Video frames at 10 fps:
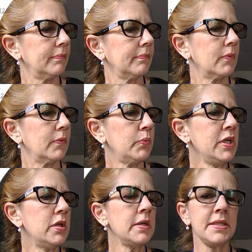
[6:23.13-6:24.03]

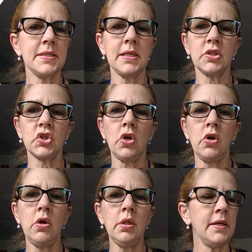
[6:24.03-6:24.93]
Wangari stands
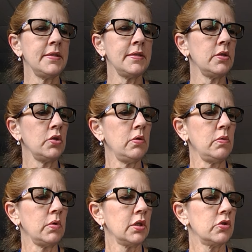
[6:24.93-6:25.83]
tall as an oak
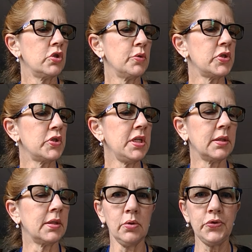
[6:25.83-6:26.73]
to protect the
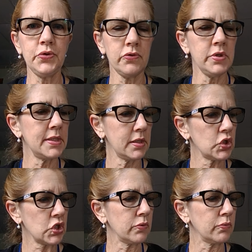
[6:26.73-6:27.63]
old trees that are
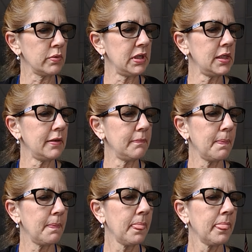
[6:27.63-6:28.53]
still remaining.
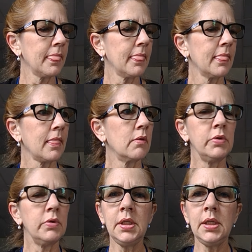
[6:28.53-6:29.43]
We
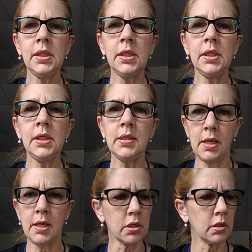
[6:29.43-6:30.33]
need a
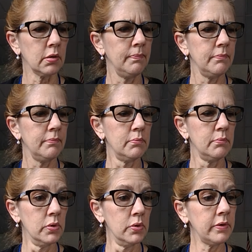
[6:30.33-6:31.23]
park more than
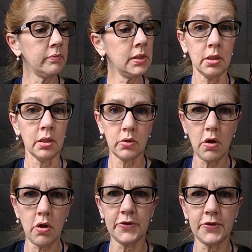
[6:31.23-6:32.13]
we need an
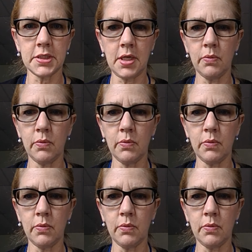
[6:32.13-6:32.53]
office tower.